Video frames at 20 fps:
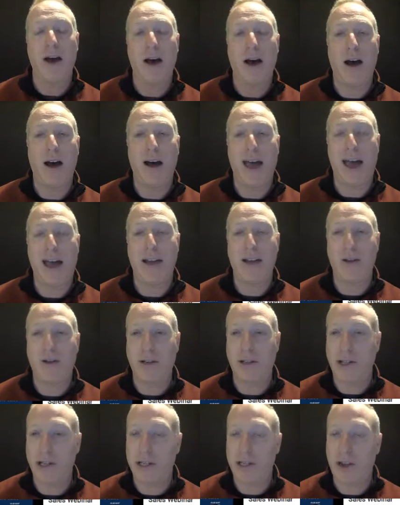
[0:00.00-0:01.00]
and you
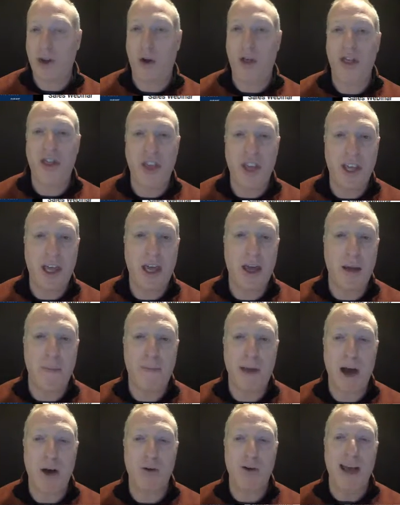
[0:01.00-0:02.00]
can just start thinking
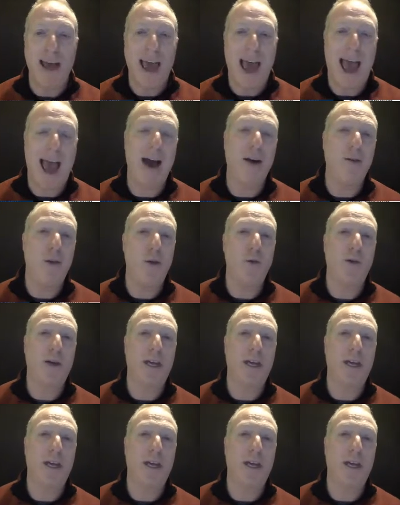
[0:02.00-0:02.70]
about how you